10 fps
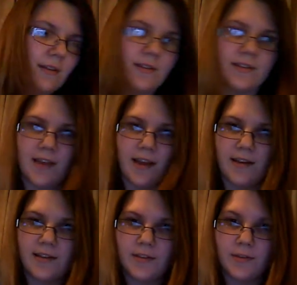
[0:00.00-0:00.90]

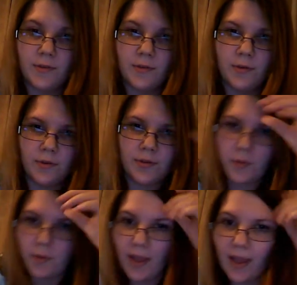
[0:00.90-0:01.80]
decided to go
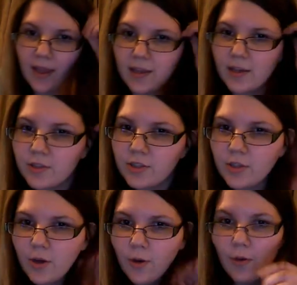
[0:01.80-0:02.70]
to a
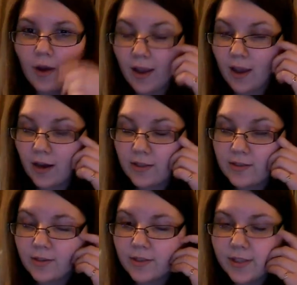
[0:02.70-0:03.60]
show, a
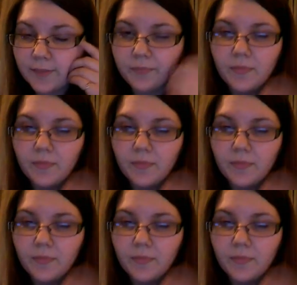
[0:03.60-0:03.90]
concert